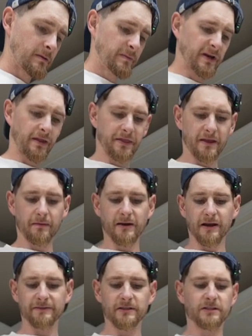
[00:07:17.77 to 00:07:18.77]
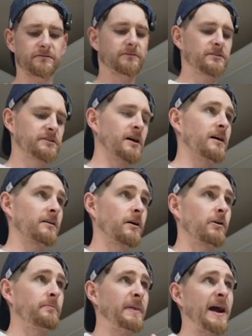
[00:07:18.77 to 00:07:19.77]
But I think I'm gonna have to start
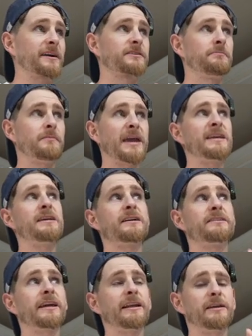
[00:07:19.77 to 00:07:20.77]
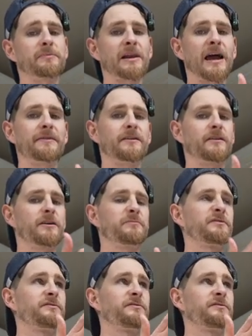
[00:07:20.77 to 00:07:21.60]
going back to making a daily plan the night